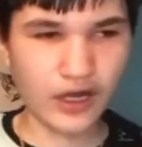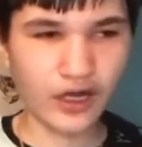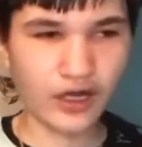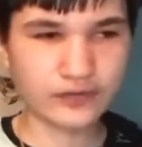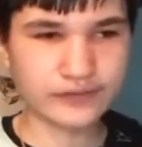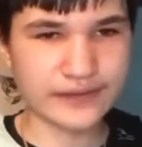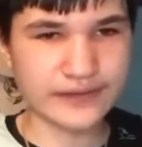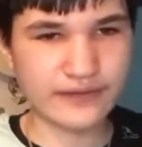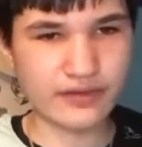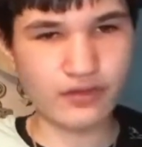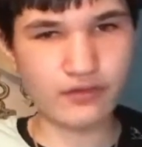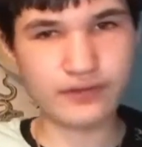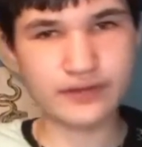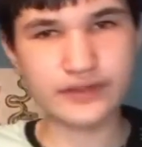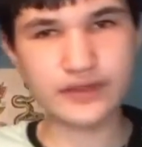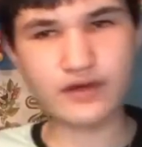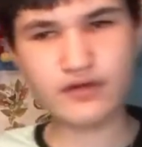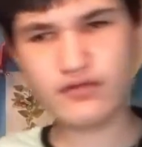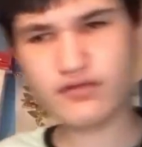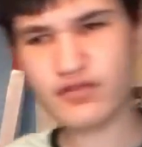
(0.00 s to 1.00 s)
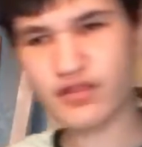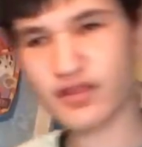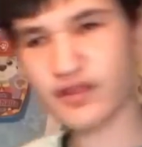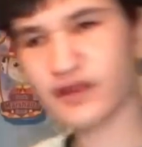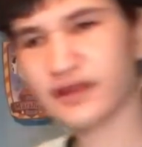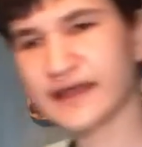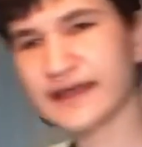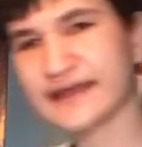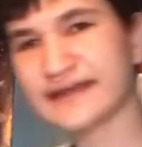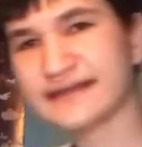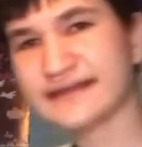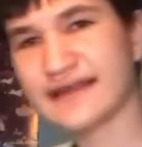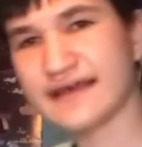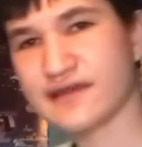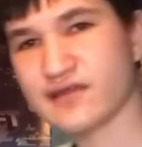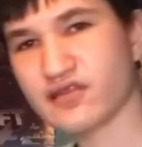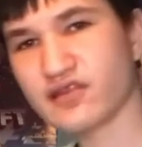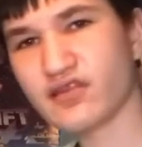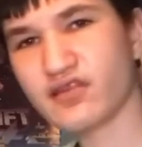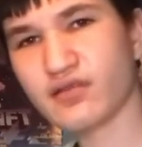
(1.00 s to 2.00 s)
Alright, so it goes like
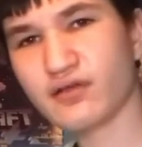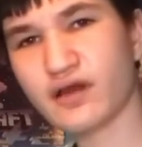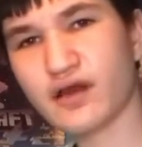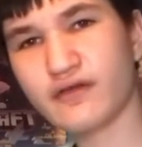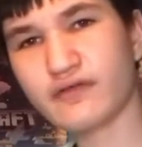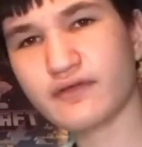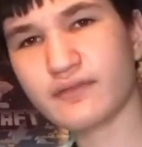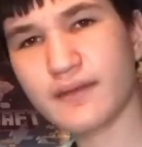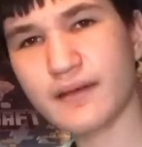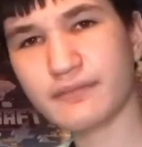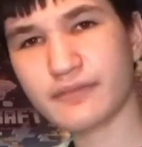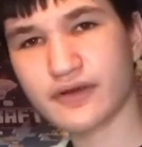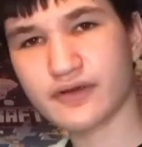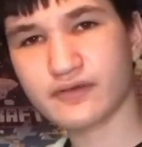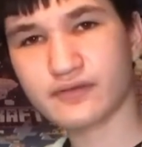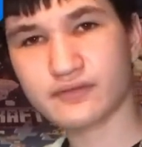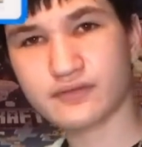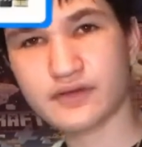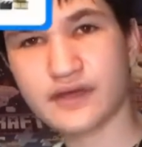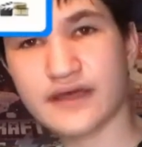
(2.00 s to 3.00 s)
this. this I uh, remember.